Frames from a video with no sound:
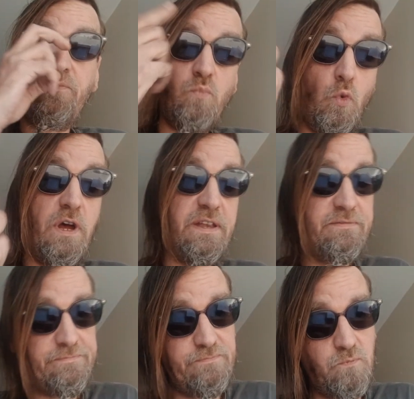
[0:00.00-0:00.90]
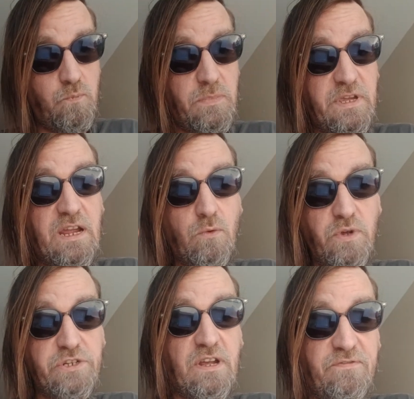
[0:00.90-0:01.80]
one, they got
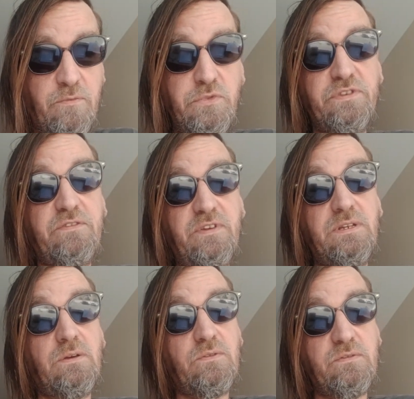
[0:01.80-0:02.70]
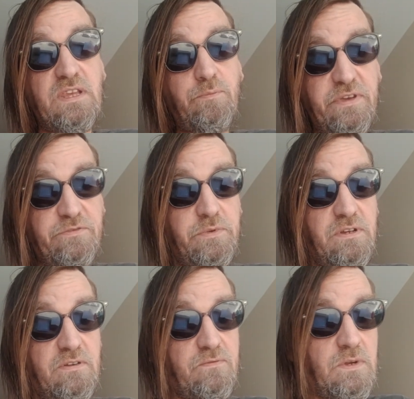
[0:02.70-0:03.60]
rich off of music videos. That pissed me
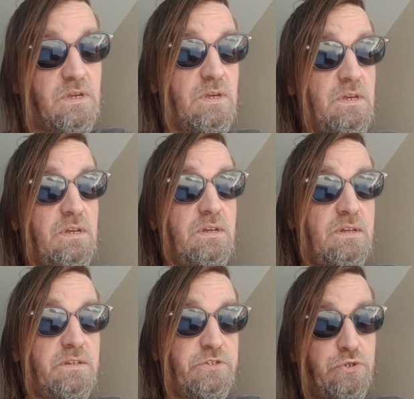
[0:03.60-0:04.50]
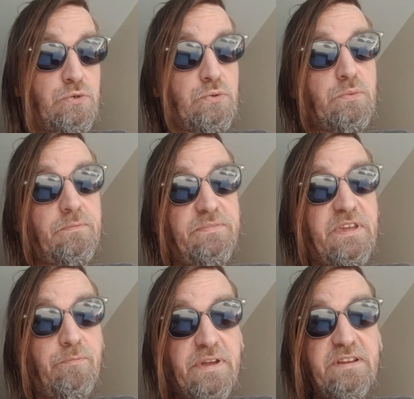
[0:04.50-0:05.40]
off. Two, they
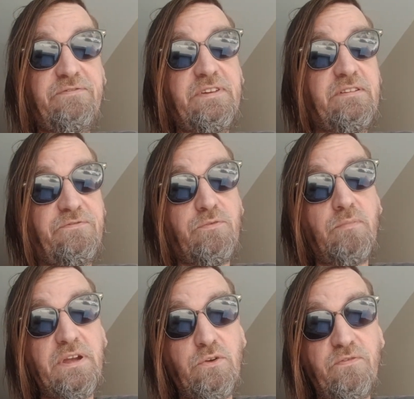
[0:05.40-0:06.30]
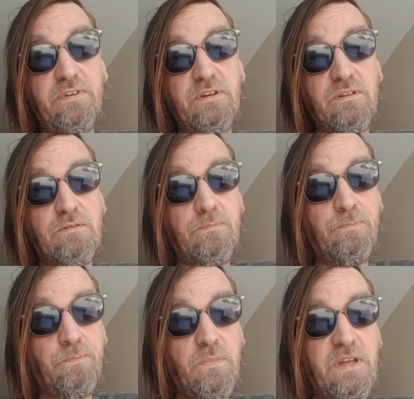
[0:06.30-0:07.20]
benefited from Mike Gravel,
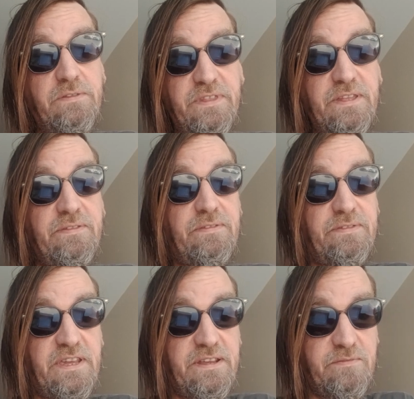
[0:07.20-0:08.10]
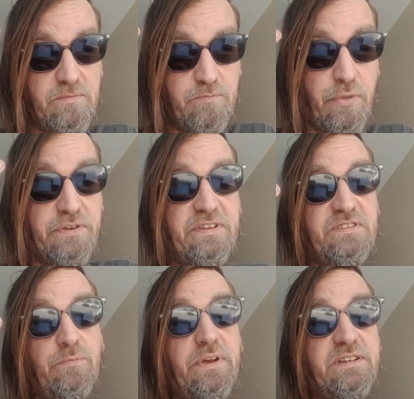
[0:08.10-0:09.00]
and then they
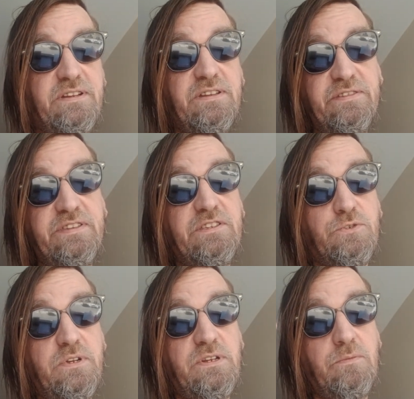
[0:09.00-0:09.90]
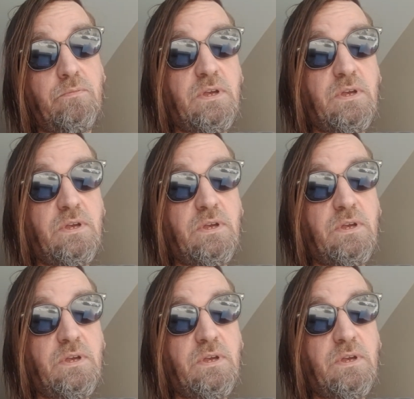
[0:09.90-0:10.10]
participated in censoring him.